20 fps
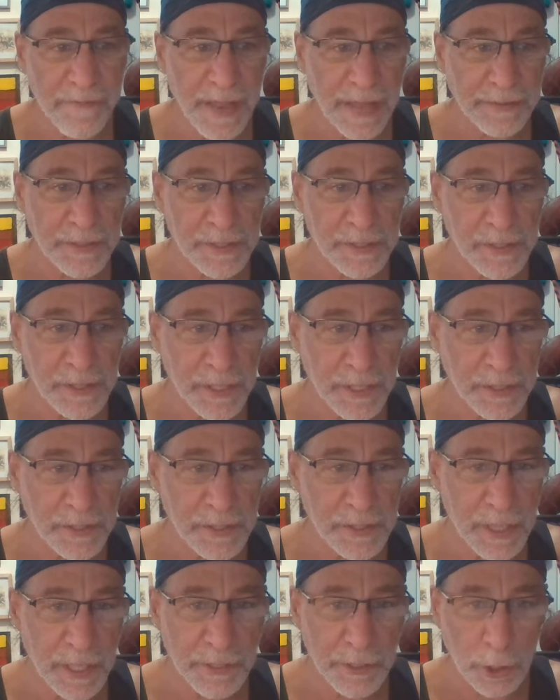
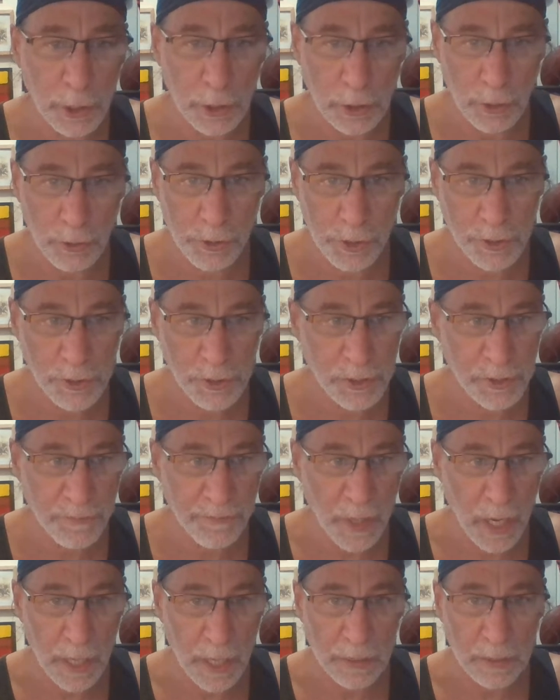fantasies and delusions of
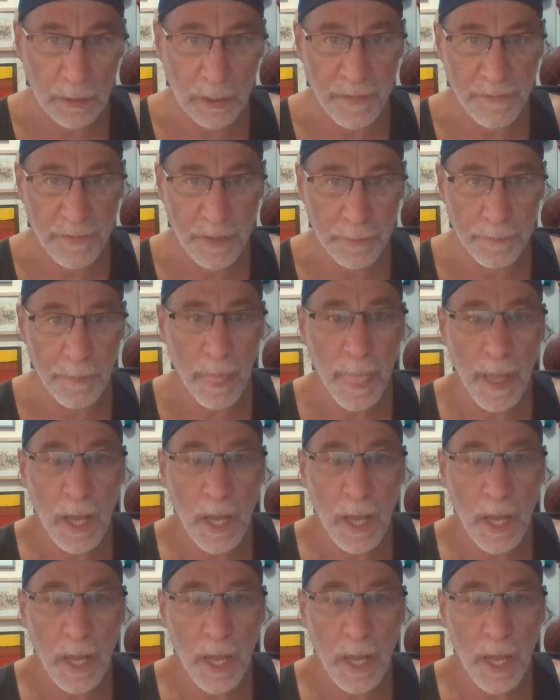9/11.